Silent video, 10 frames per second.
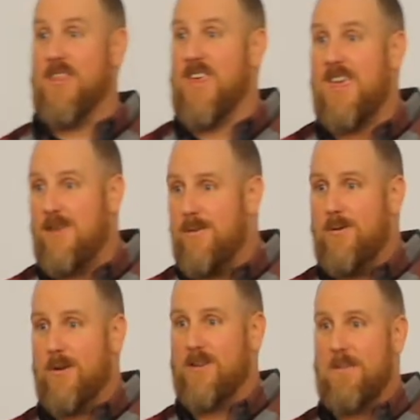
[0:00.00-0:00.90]
thank you.
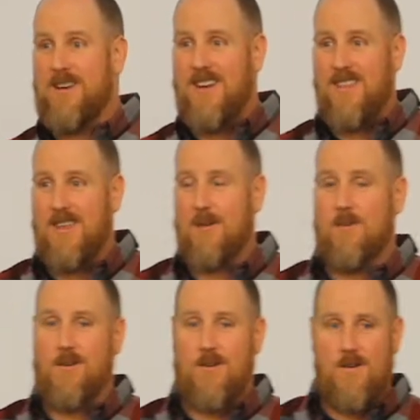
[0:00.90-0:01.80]
Don't expect anything in
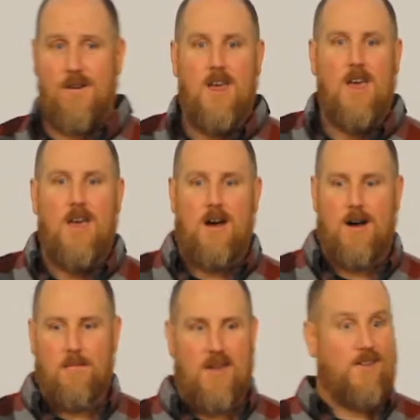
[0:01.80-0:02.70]
return.
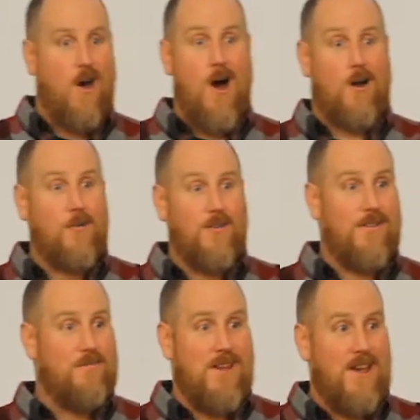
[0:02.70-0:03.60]
It's awkward
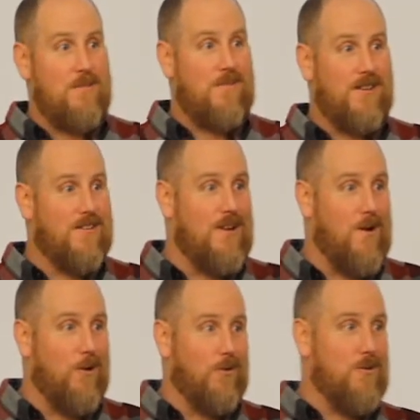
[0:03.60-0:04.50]
sometimes because in
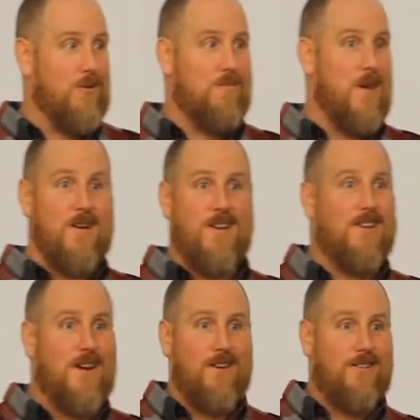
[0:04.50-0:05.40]
our culture it's better to
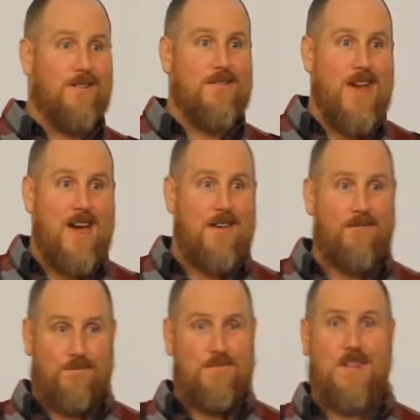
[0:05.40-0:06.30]
tear each other down.
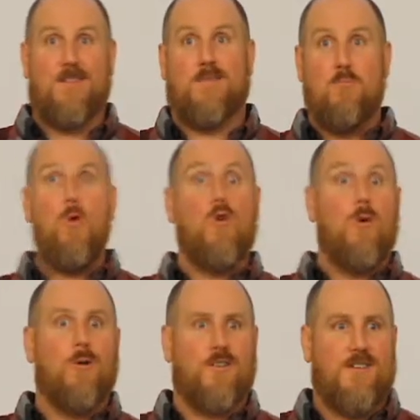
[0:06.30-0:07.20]
It's more
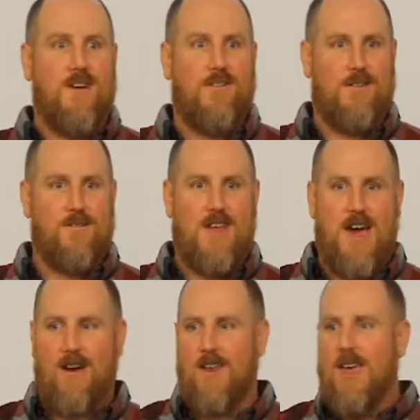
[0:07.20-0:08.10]
normal to tear each other
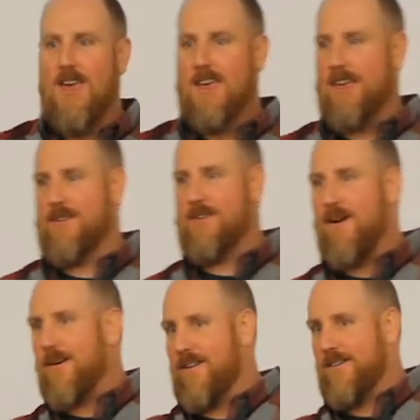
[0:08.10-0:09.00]
down and
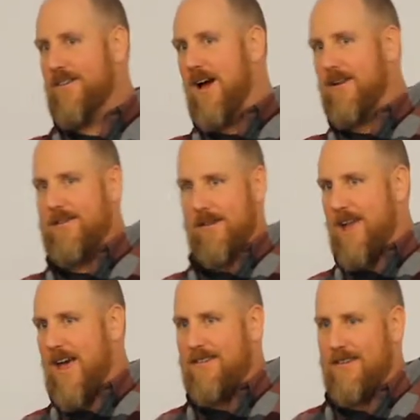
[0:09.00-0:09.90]
talk
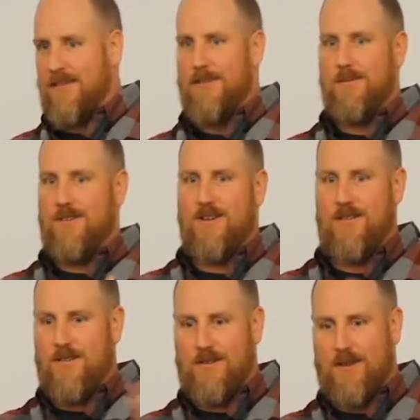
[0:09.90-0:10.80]
sarcastically to each
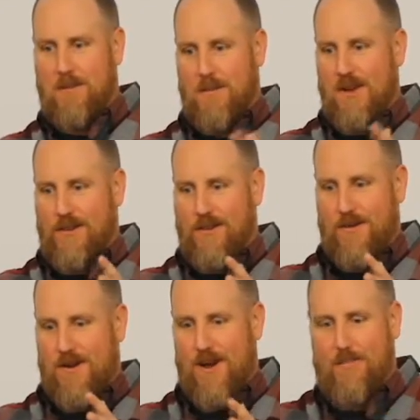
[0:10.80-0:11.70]
other and just like beat each
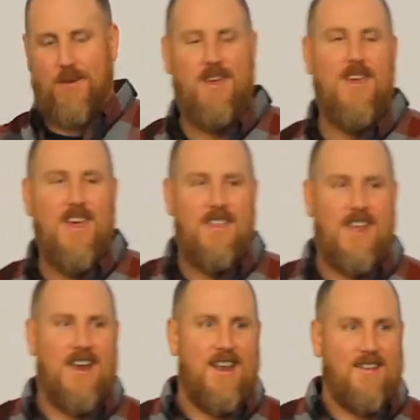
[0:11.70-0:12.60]
other up
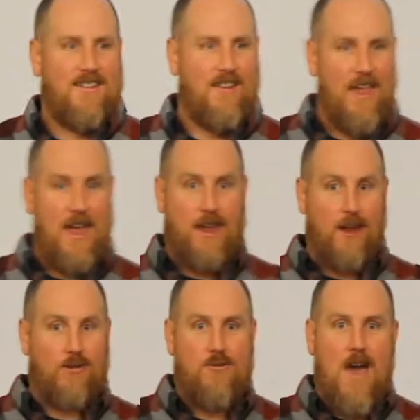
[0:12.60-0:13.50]
than it is to like
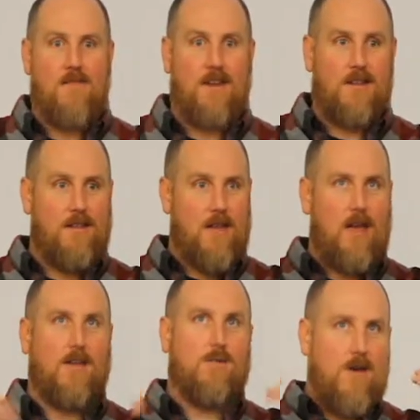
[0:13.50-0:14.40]

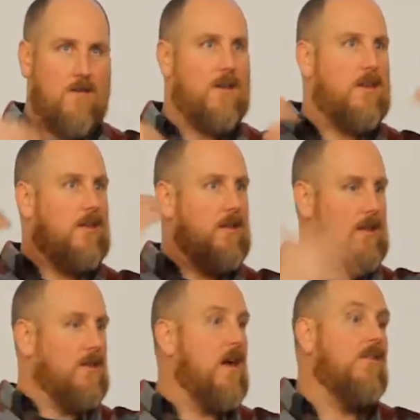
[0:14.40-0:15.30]

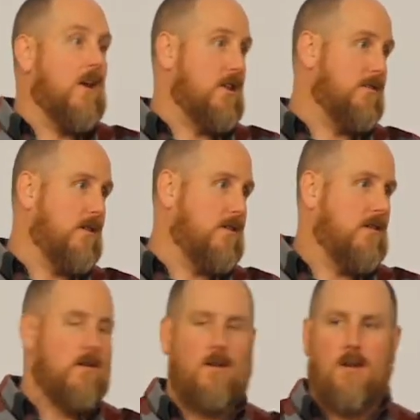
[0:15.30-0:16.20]
extravagantly love on each other.
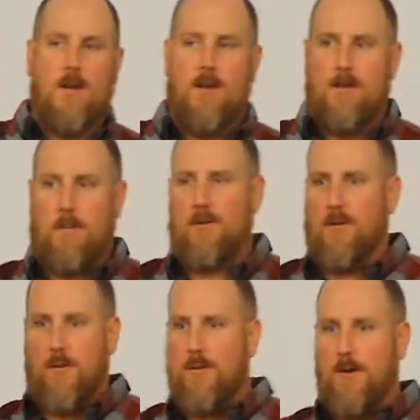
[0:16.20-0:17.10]

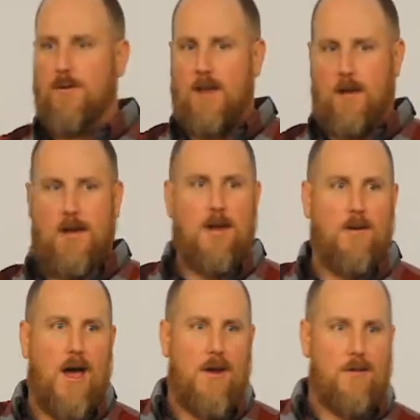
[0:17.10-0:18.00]
Especially for dudes. I don't
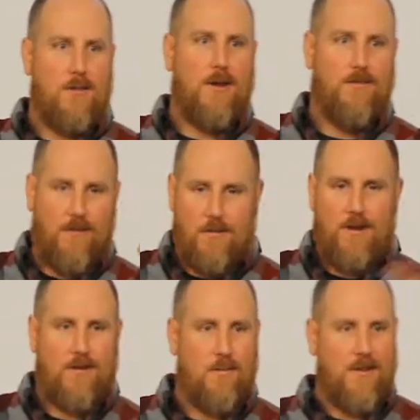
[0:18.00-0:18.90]
know about
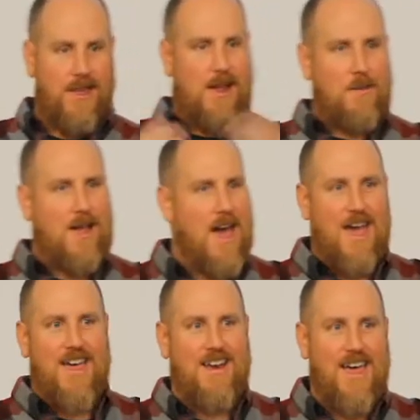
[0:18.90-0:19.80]
females, but like I'm a
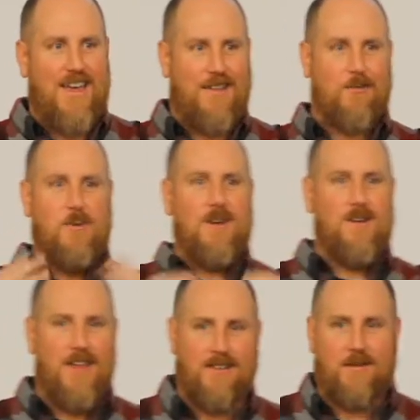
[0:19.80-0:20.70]
guy and like it's
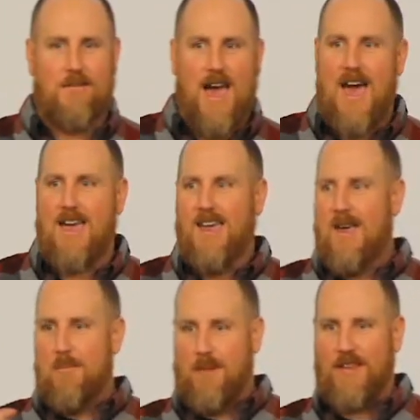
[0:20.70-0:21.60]
weird. Like some guy
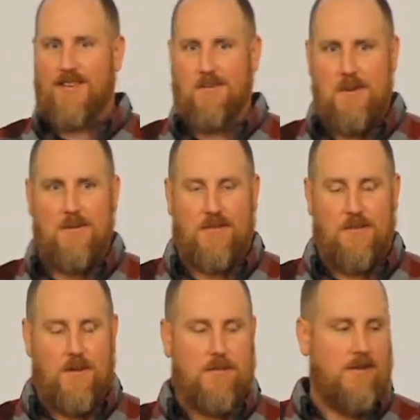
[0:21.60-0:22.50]
blesses me with
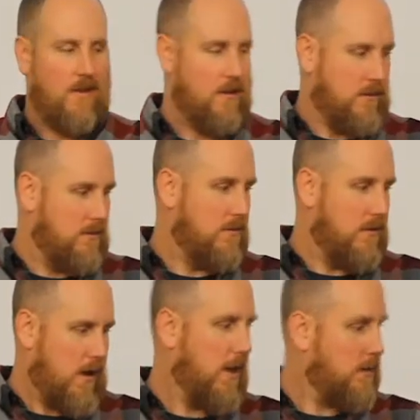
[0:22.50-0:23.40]
something. I was like, dude,
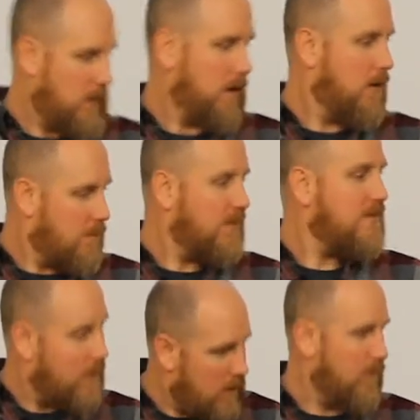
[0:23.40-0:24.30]
I can take care of
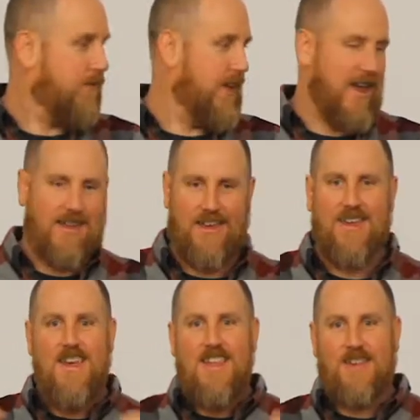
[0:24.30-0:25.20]
myself. Like those
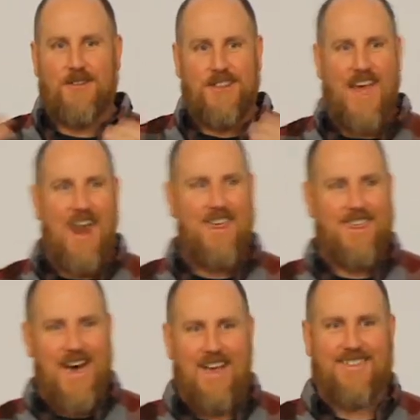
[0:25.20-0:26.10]
are kind
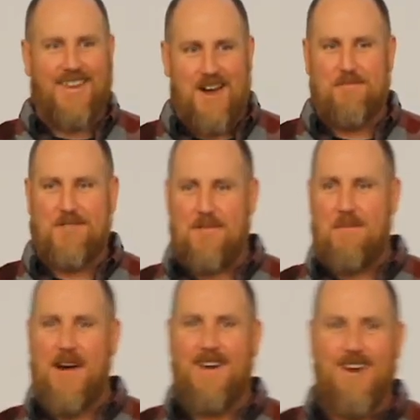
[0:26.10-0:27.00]
of thoughts that come to my
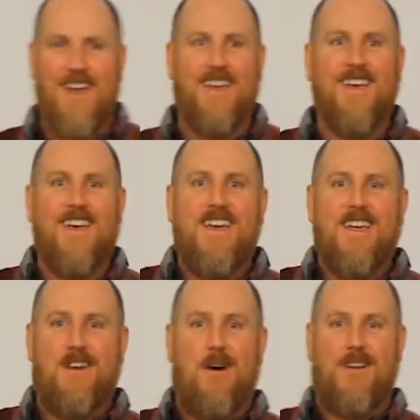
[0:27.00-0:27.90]
mind,
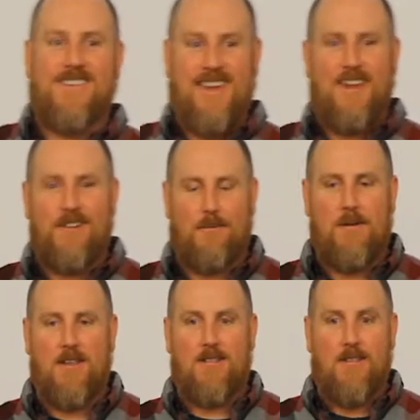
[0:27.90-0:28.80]
right? Instead of just
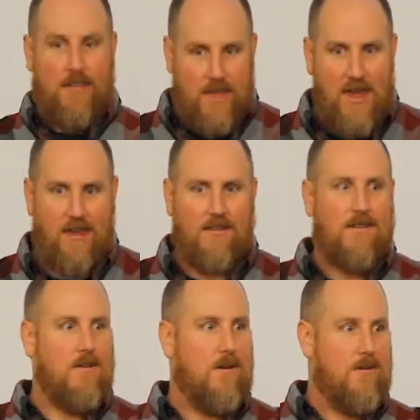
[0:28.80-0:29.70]
being
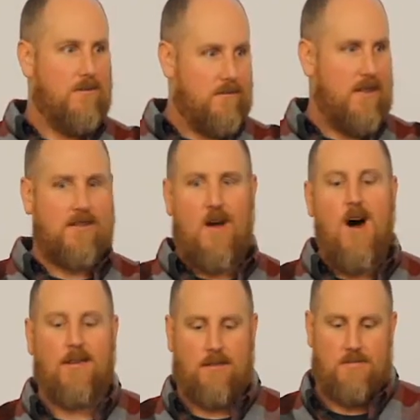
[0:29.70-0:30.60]
thanks, that's
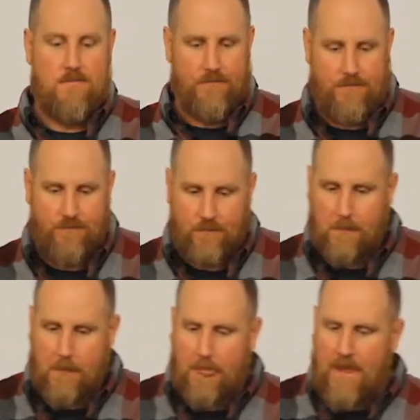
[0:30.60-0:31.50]
awesome.
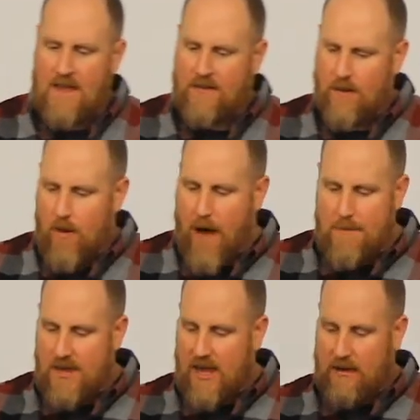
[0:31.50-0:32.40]
And so
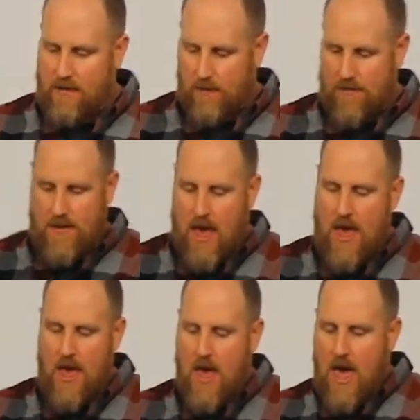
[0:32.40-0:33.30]
I began to learn
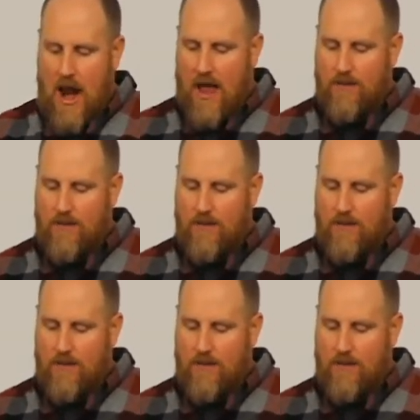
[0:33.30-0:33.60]
that, and I